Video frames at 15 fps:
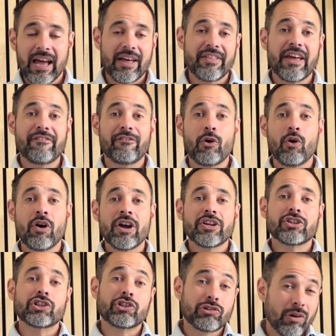And therefore,
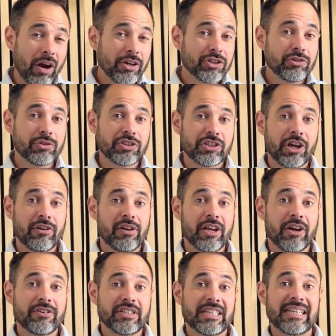structural
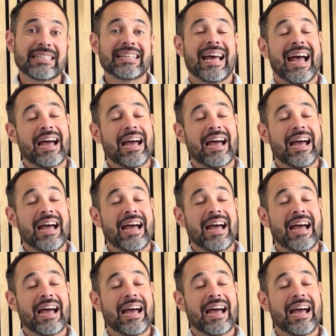scoliosis